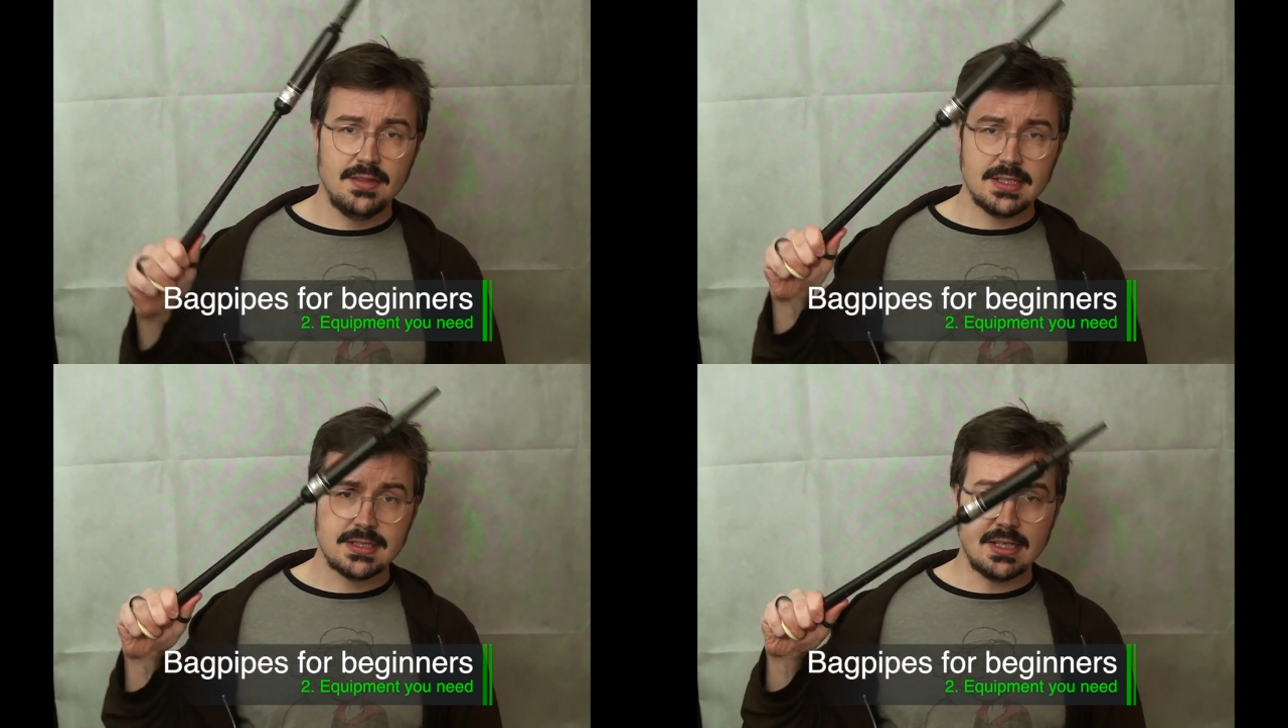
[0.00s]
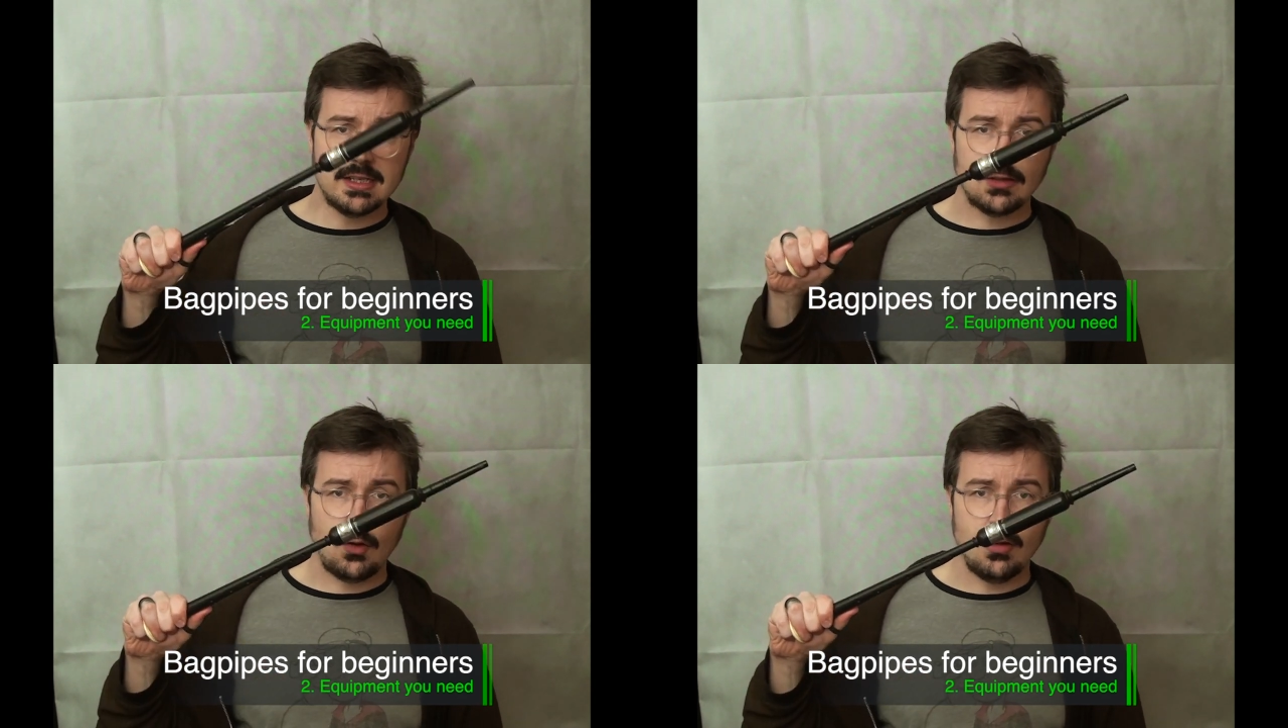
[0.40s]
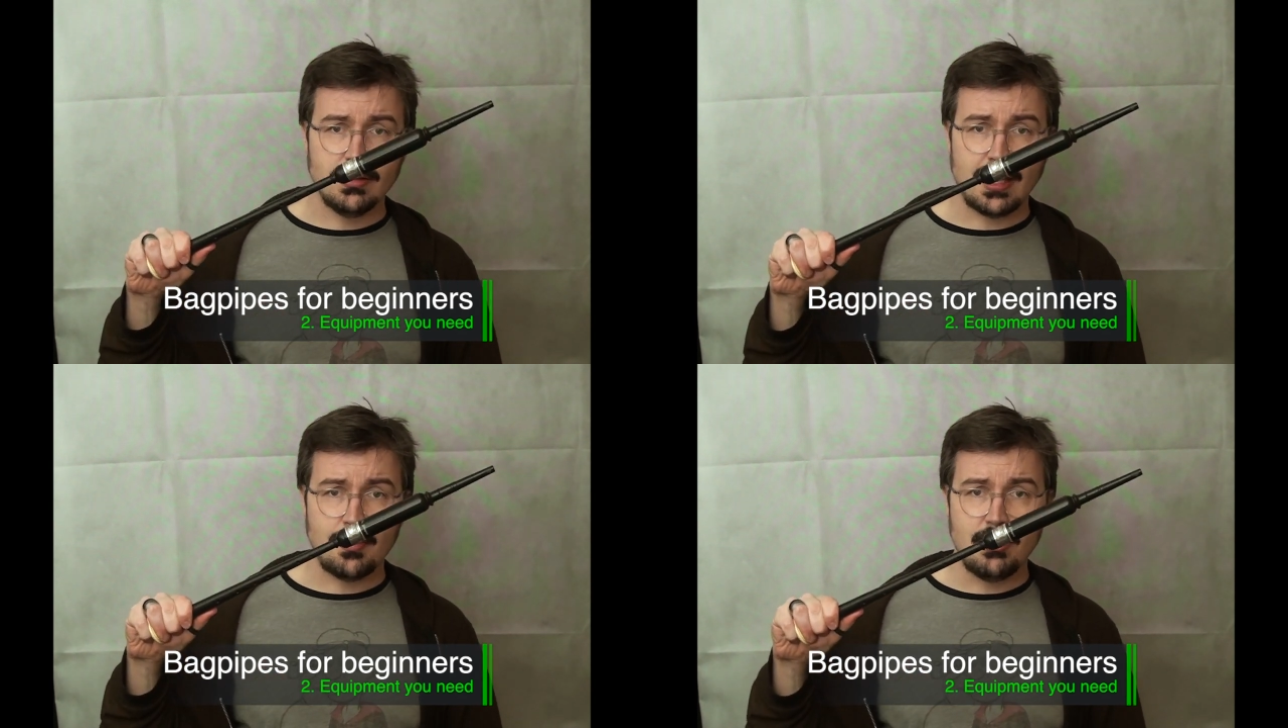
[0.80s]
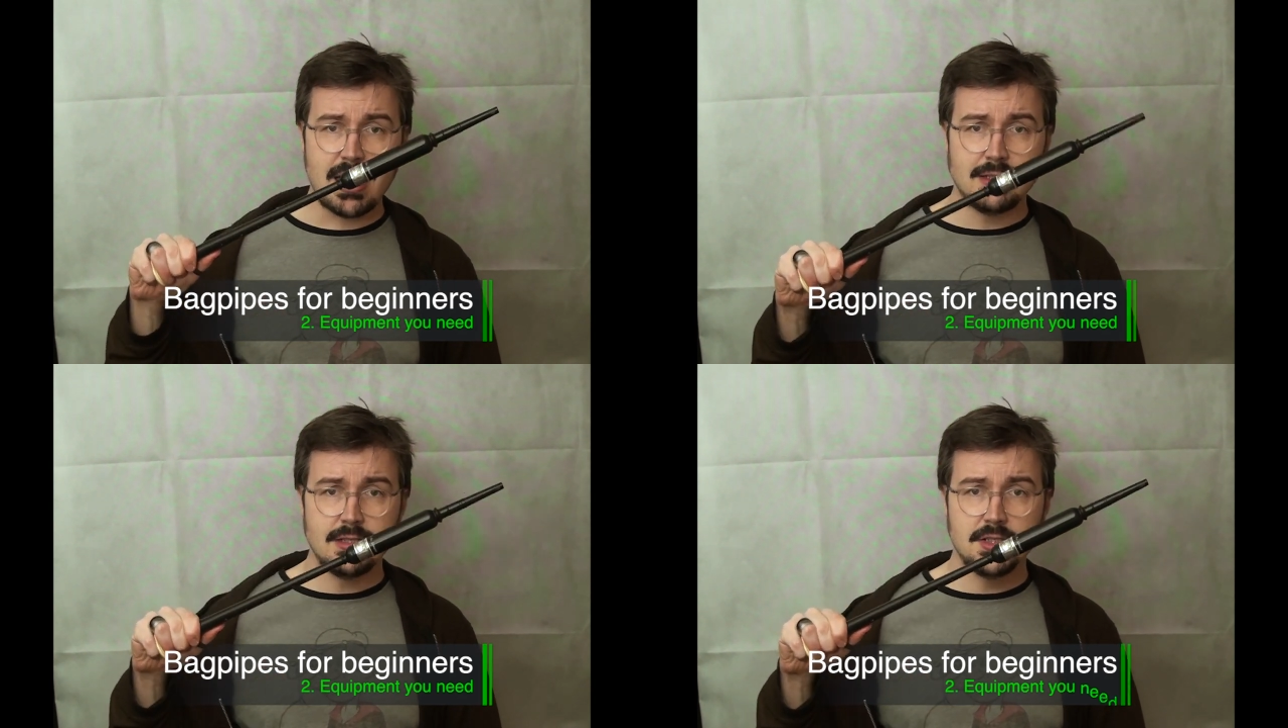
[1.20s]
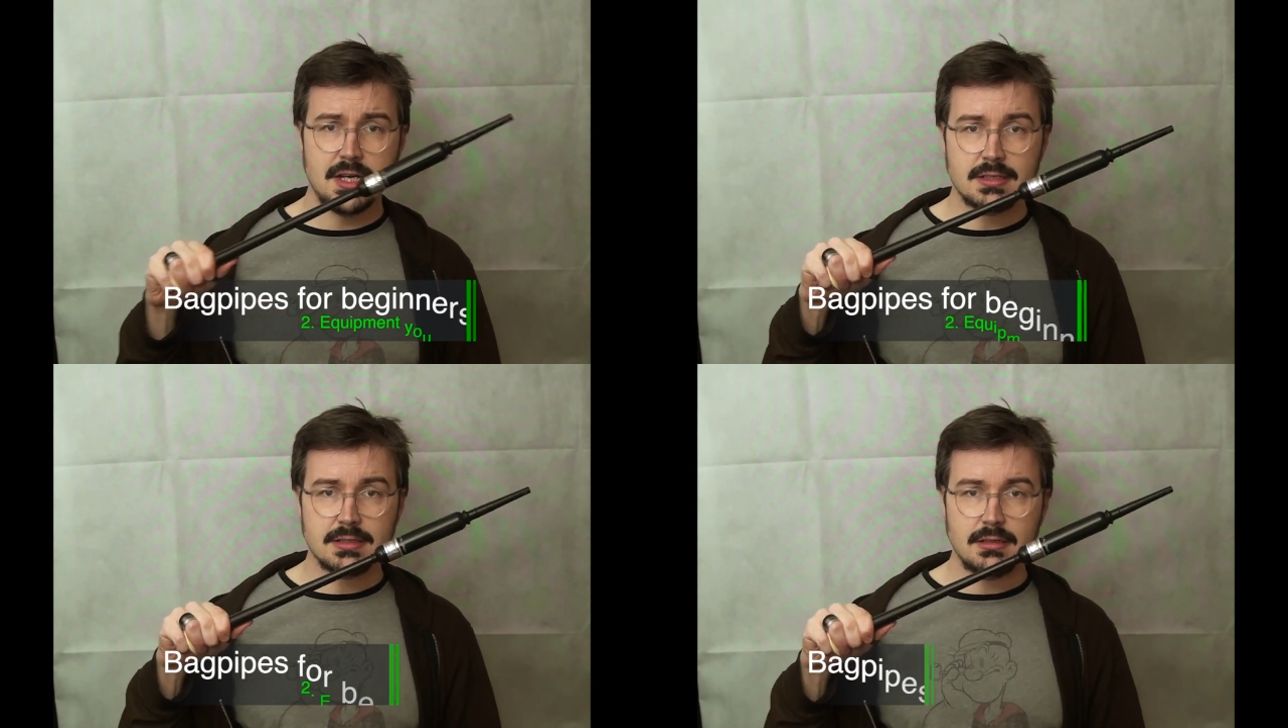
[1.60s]
This is called a practice
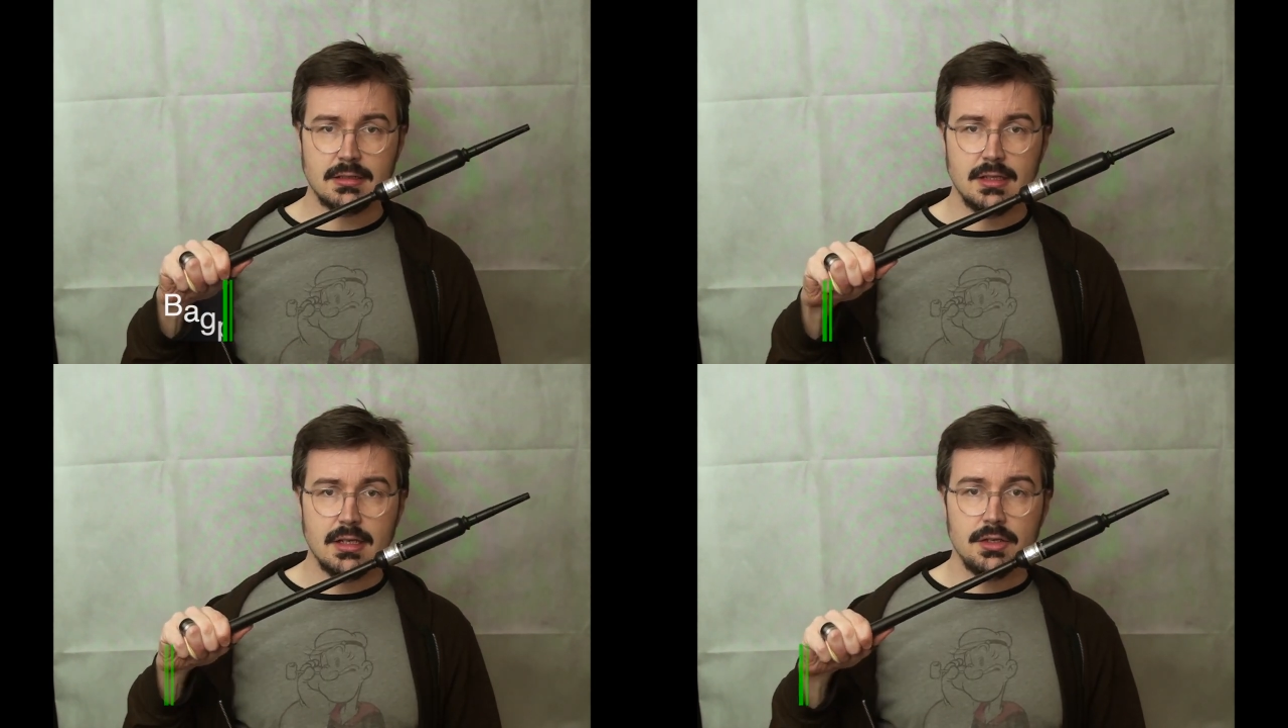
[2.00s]
chanter.